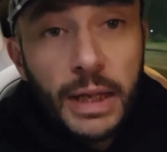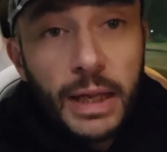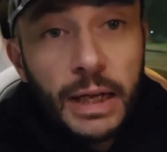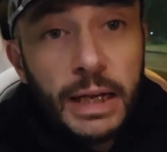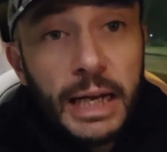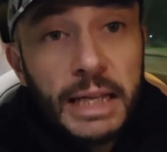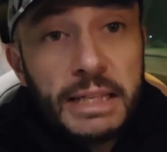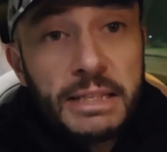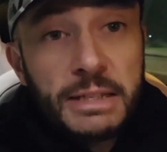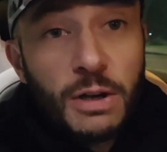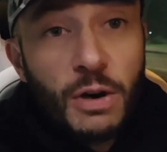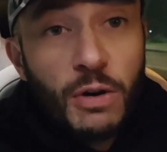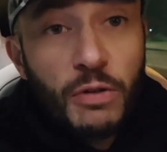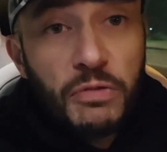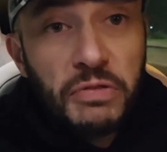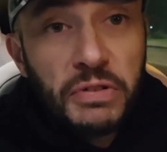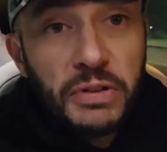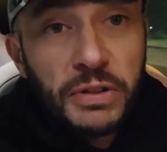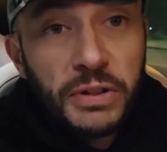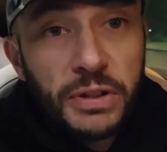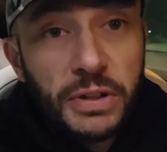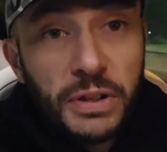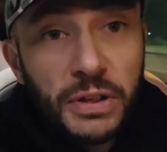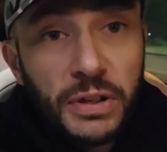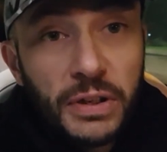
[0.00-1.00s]
let's go
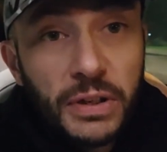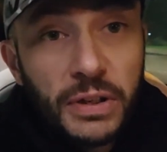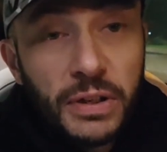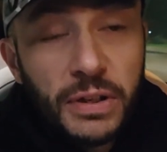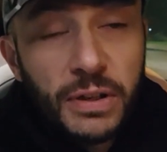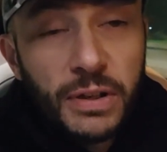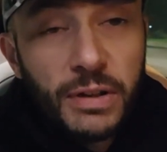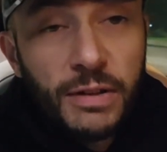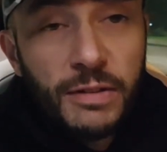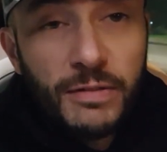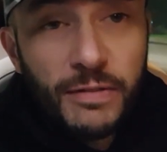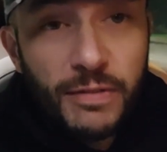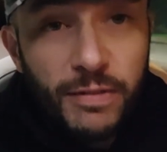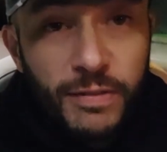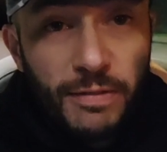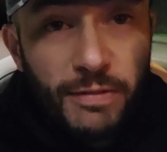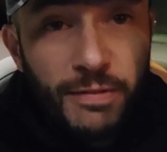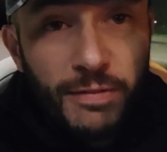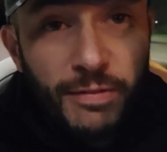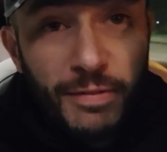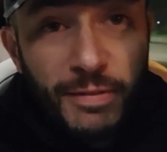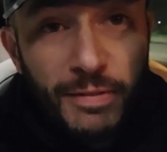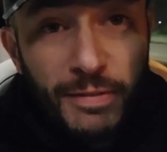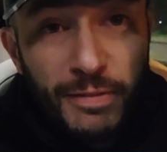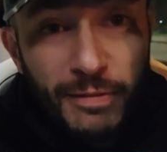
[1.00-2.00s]
for the
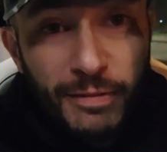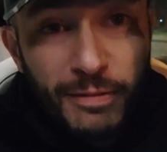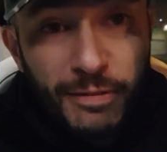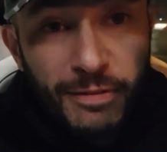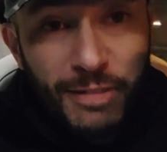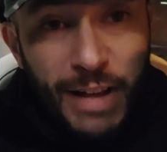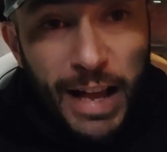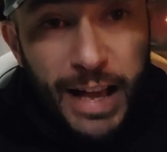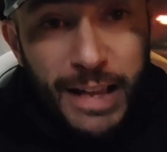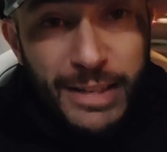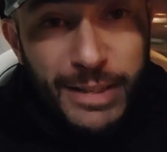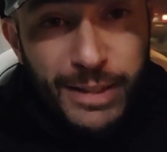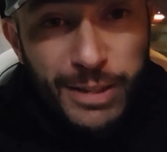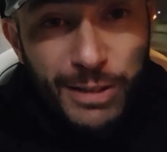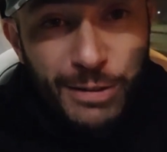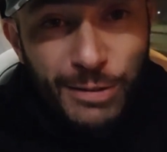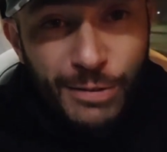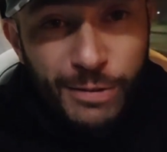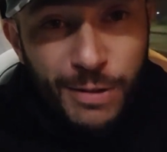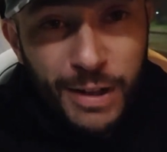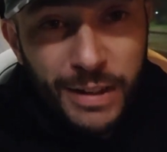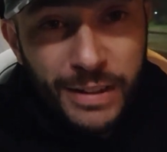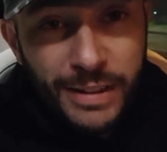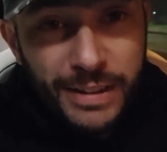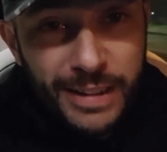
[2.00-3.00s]
fast
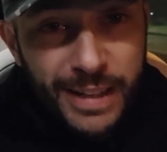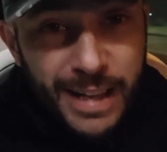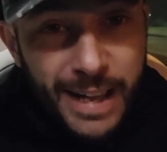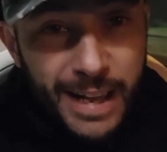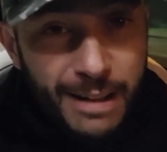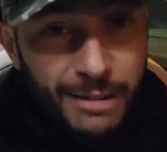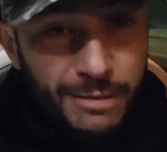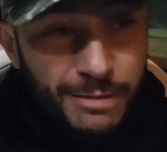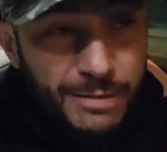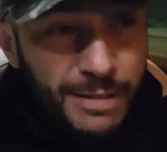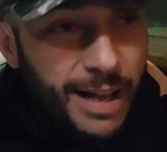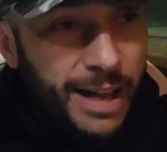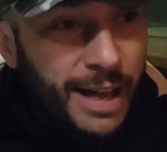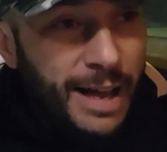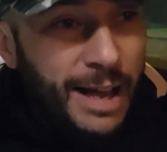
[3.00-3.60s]
run now.